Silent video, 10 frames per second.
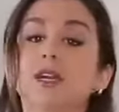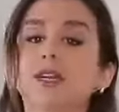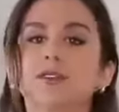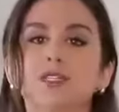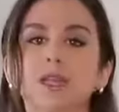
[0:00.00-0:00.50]
I
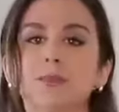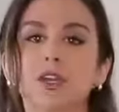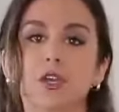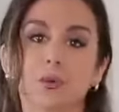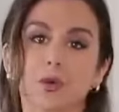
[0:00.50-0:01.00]
don't really like
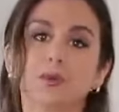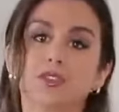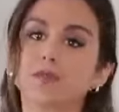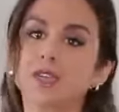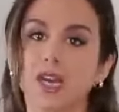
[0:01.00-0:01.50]
pink or purple,
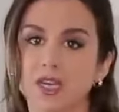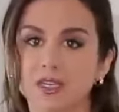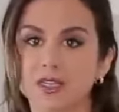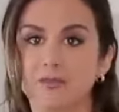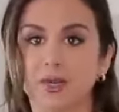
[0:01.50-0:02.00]
to be
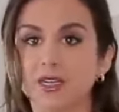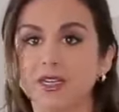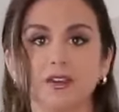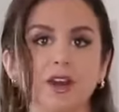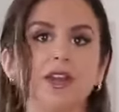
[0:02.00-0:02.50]
honest, but
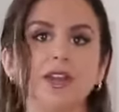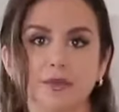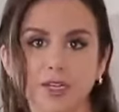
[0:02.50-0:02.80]
here I am,